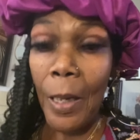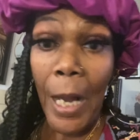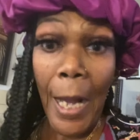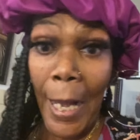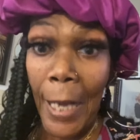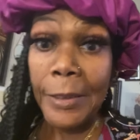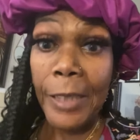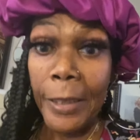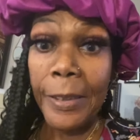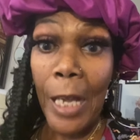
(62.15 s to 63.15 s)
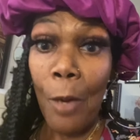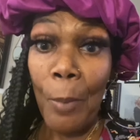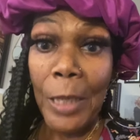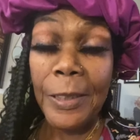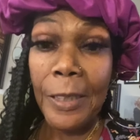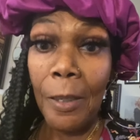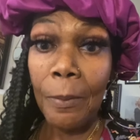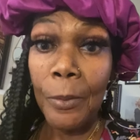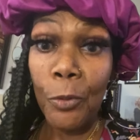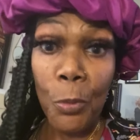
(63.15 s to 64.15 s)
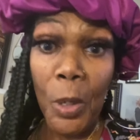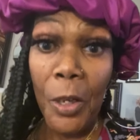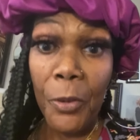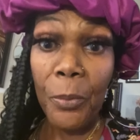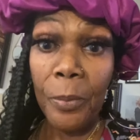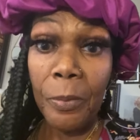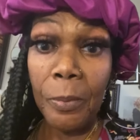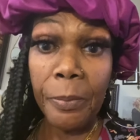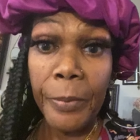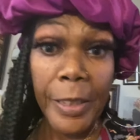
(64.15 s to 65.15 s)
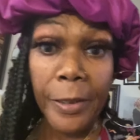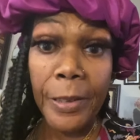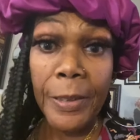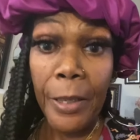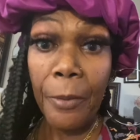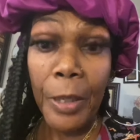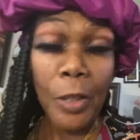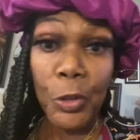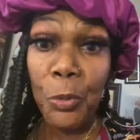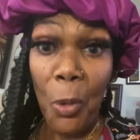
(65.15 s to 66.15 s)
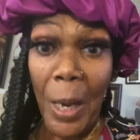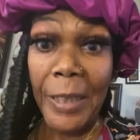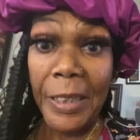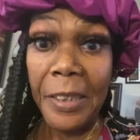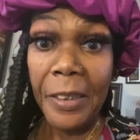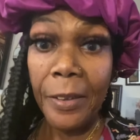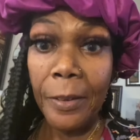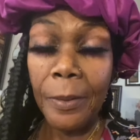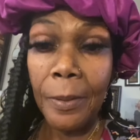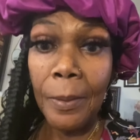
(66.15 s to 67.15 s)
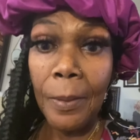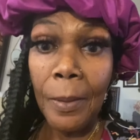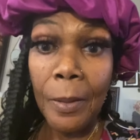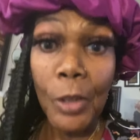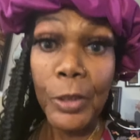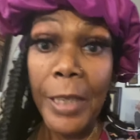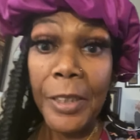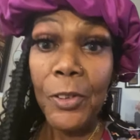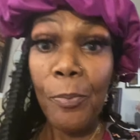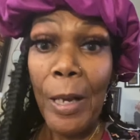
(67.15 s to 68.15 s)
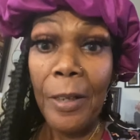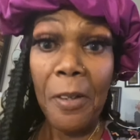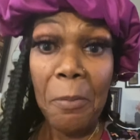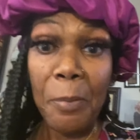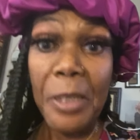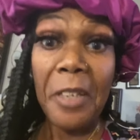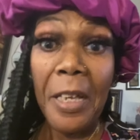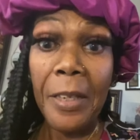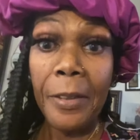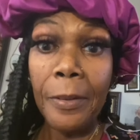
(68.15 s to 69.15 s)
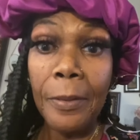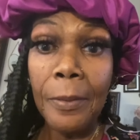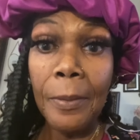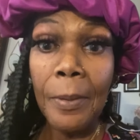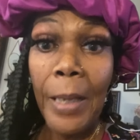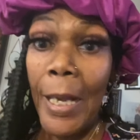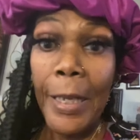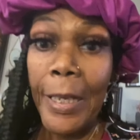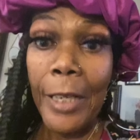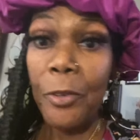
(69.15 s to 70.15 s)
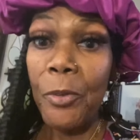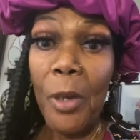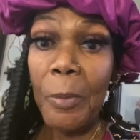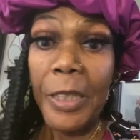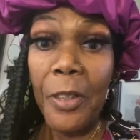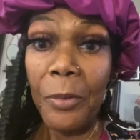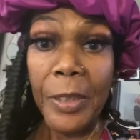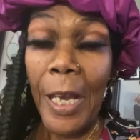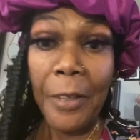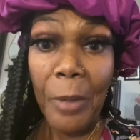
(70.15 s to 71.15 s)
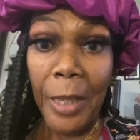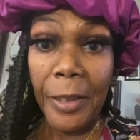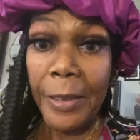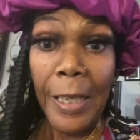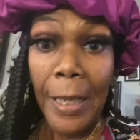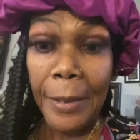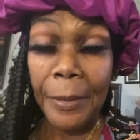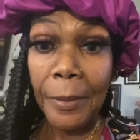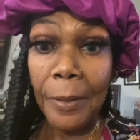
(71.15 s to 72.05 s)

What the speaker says: I'll take it down myself through other necessary because you know I can. Because that is my government name. I ain't got to do nothing but get on the typewriter and type.